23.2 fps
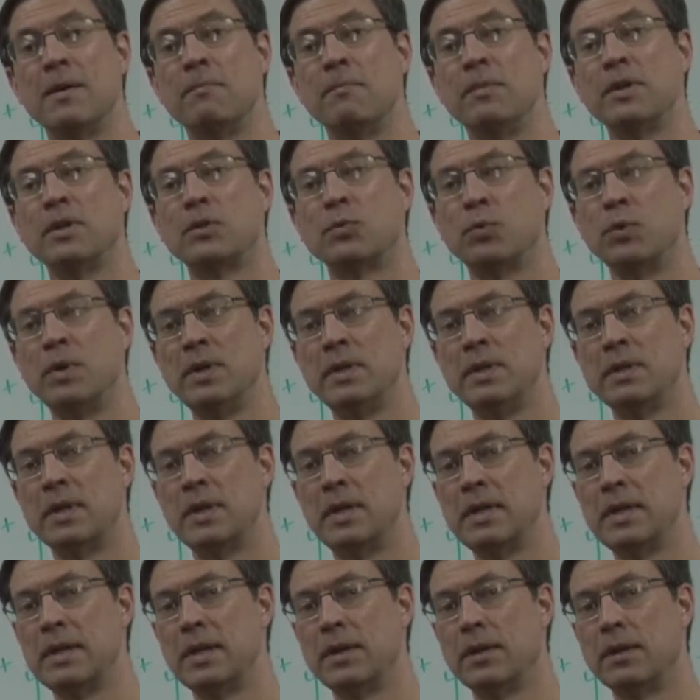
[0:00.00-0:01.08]
between
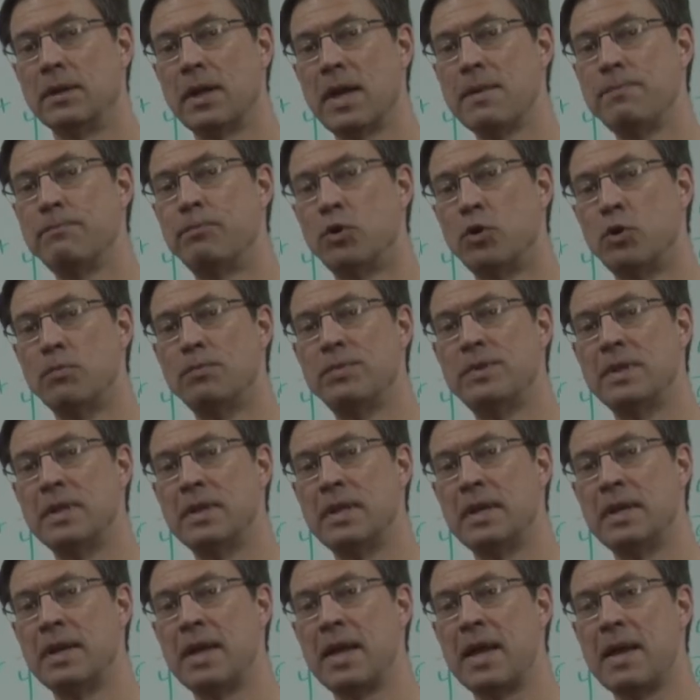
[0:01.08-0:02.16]
the light bulbs
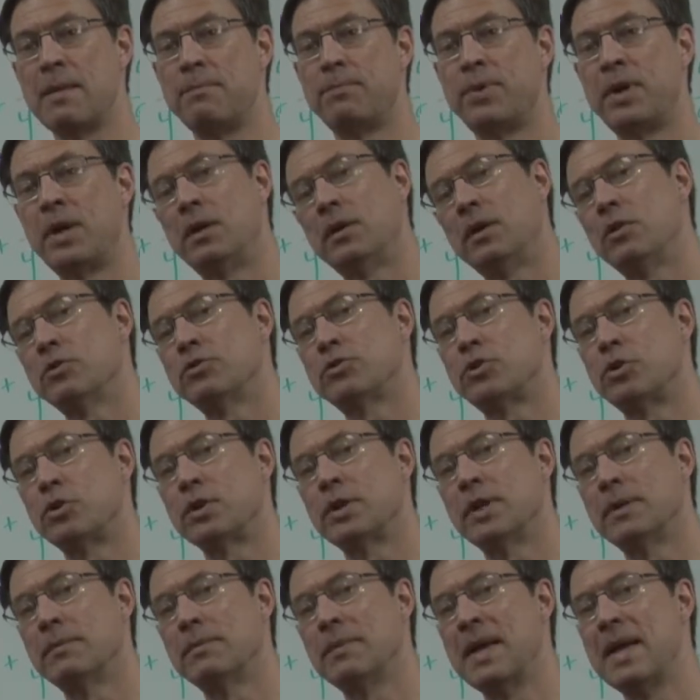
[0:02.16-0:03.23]
in a parallel
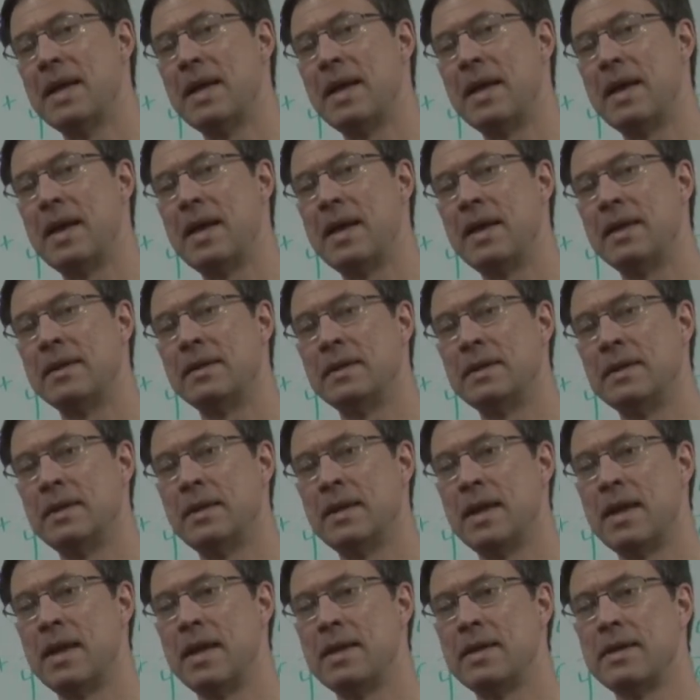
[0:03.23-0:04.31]
circuit and
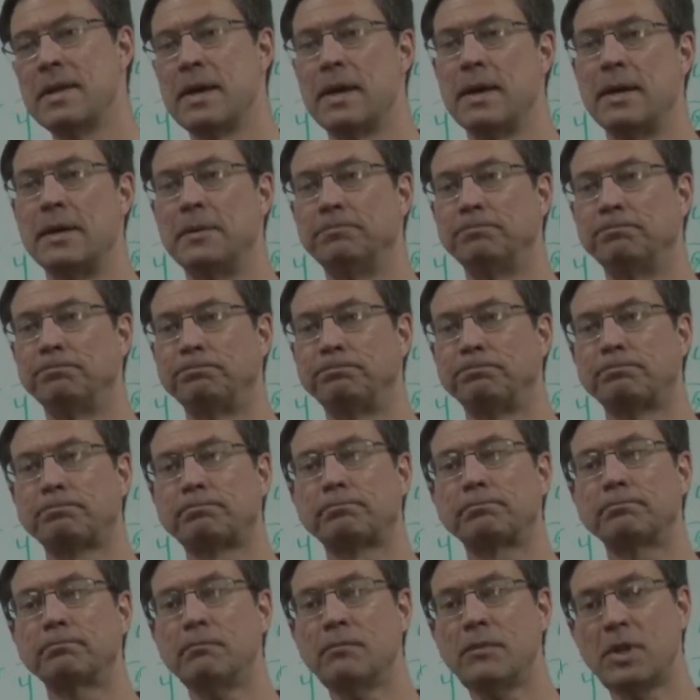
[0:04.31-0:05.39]
in a
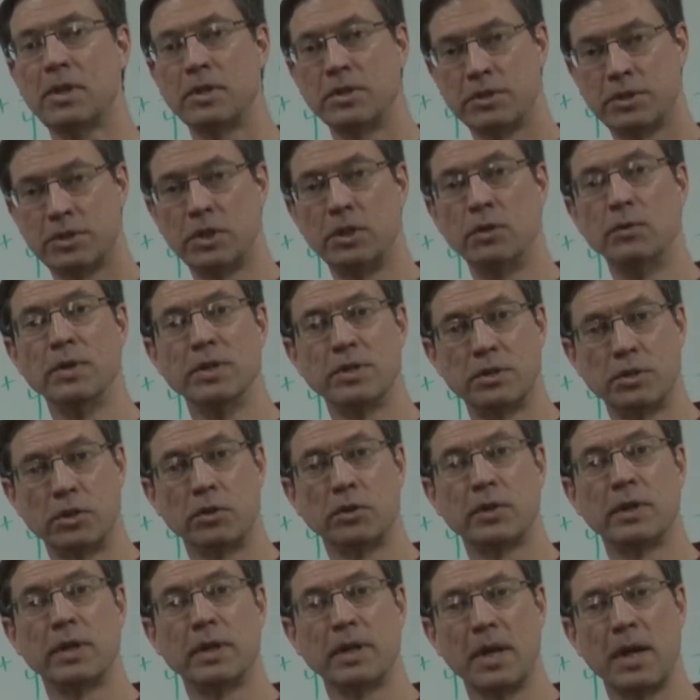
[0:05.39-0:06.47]
series
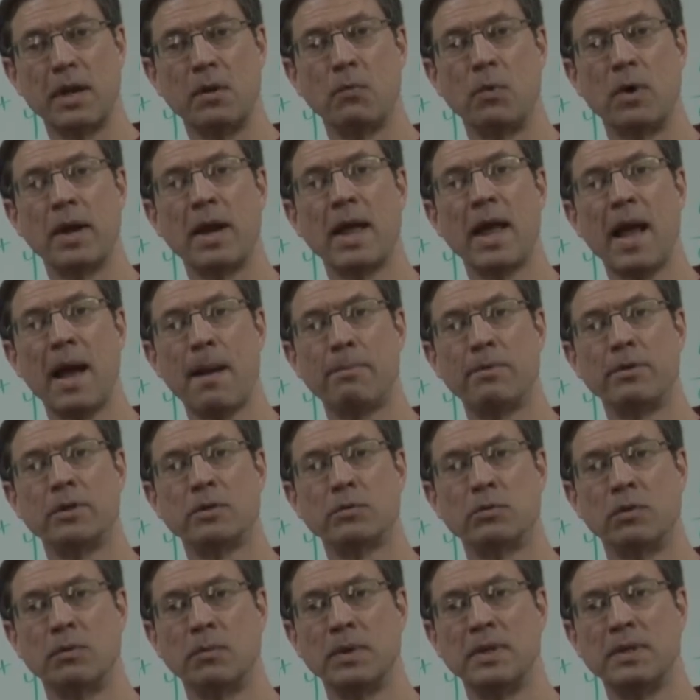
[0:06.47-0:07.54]
circuit, and what
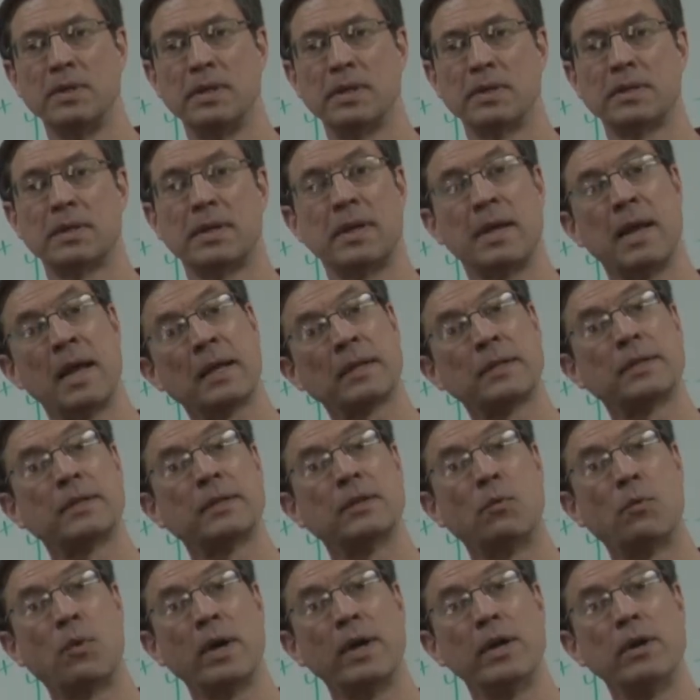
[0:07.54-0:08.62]
happens when we disconnect
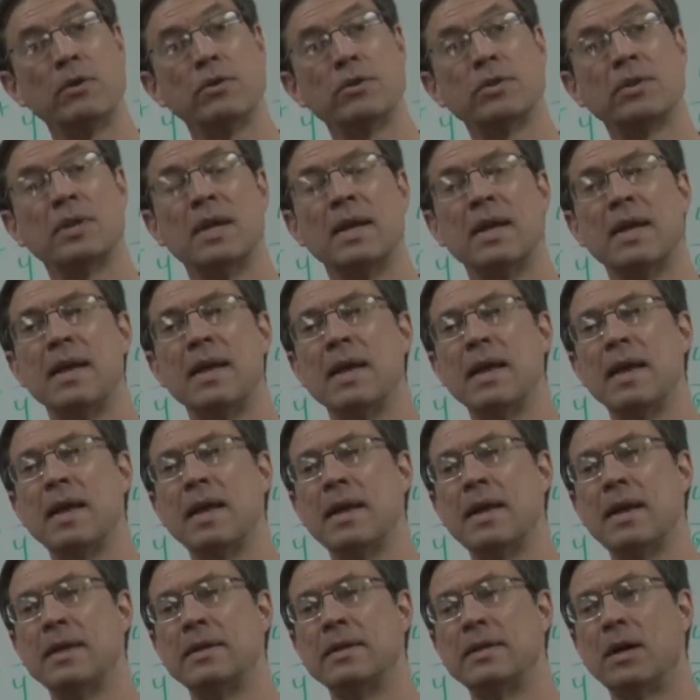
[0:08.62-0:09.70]
wires,
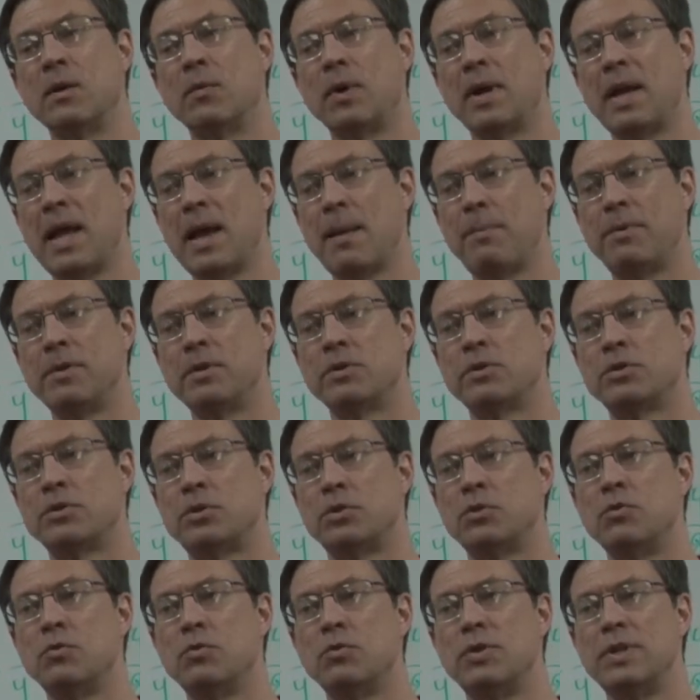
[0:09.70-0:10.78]
and what happens
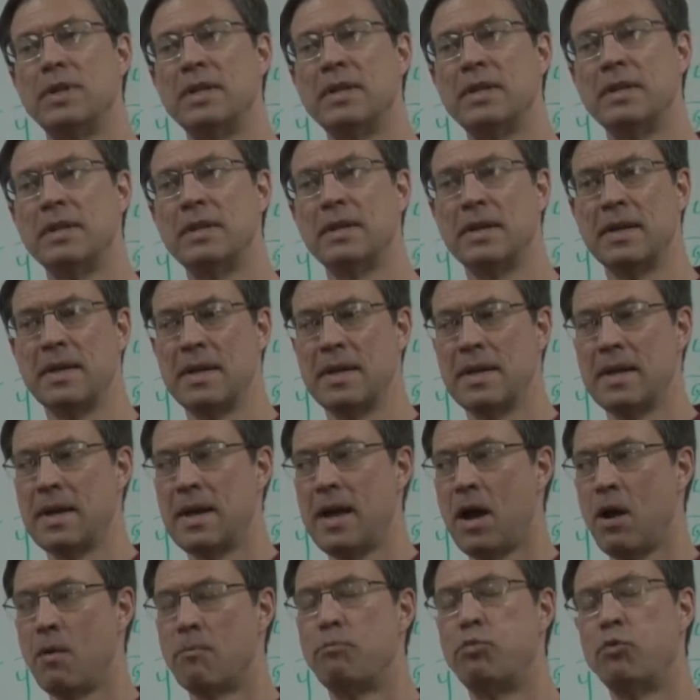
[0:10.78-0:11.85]
to
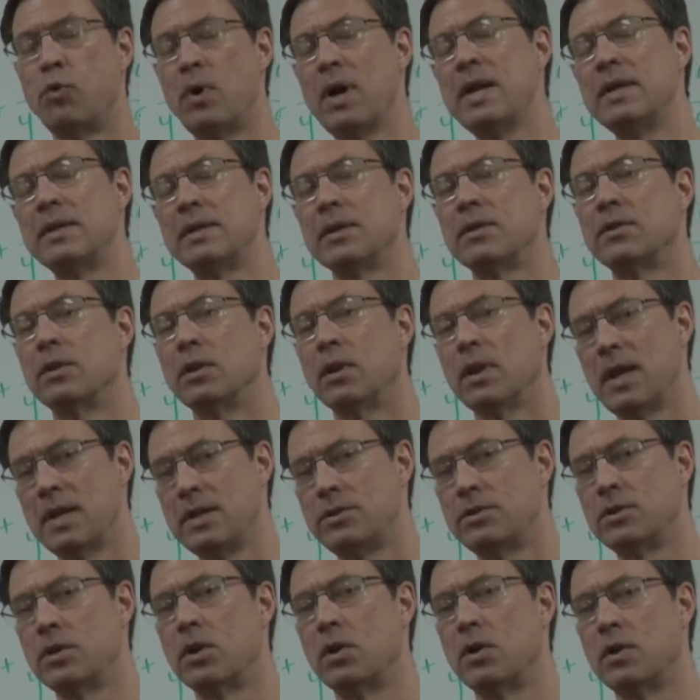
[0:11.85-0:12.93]
how bright the
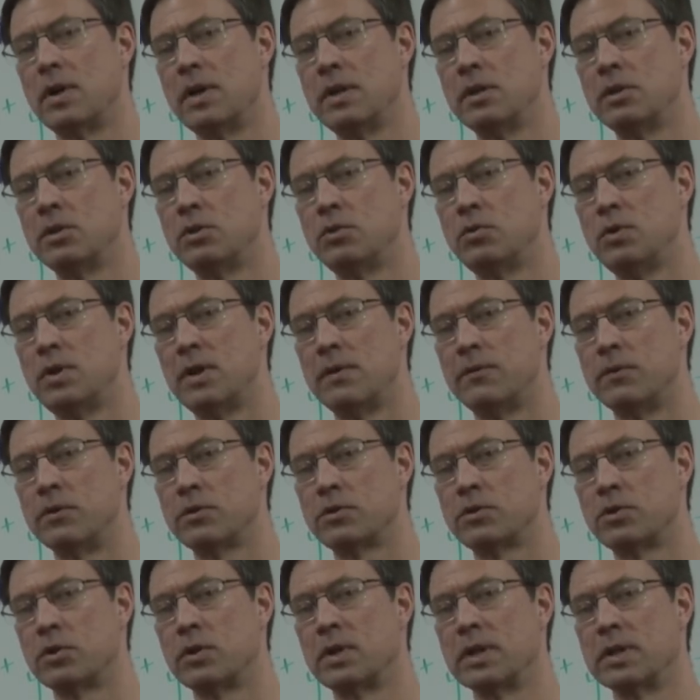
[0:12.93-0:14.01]
lights are in the two different
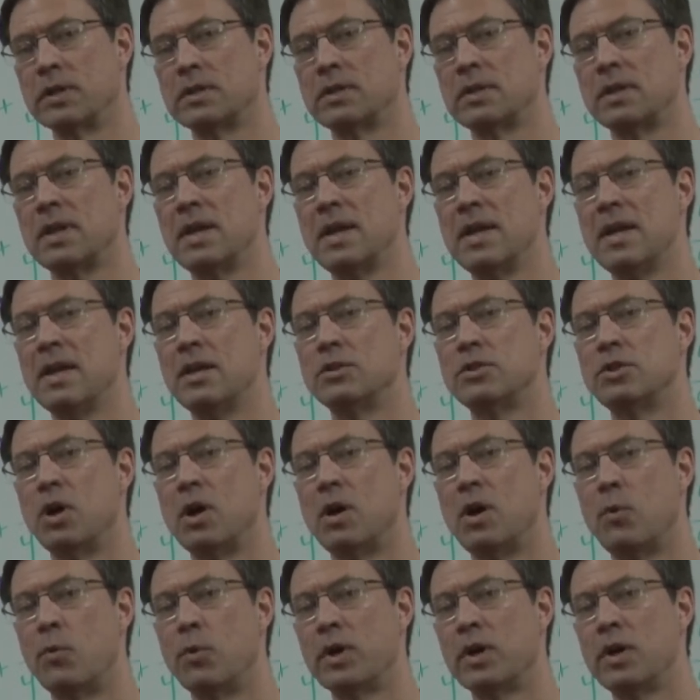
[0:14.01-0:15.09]
circuits.
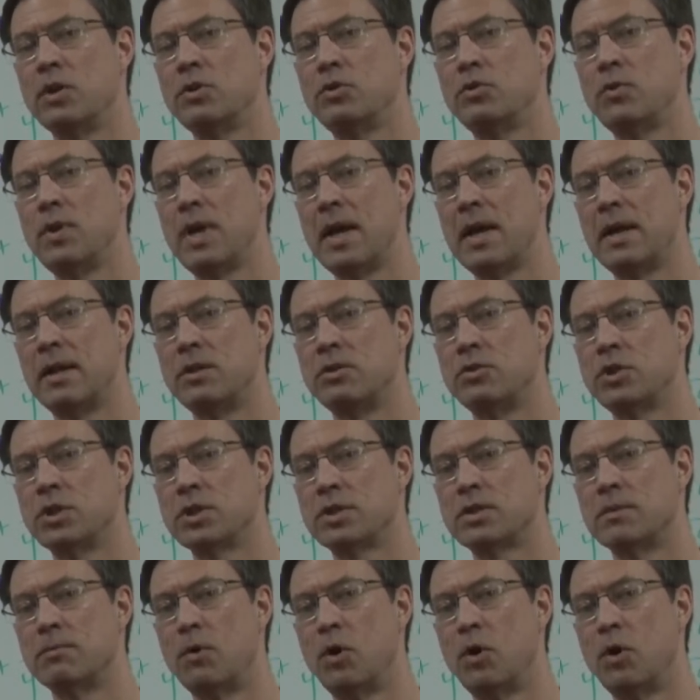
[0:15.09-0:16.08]
So we're going to do that in just a